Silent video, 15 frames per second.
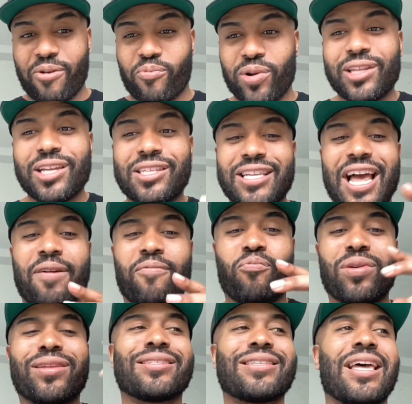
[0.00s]
What does that
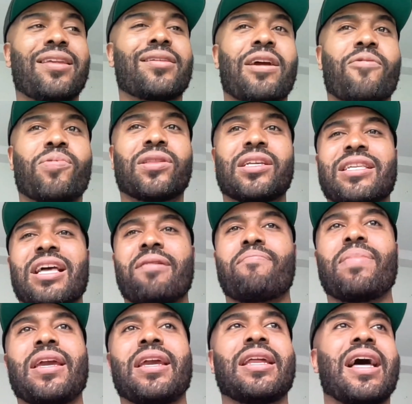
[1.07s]
look like? What does that mean?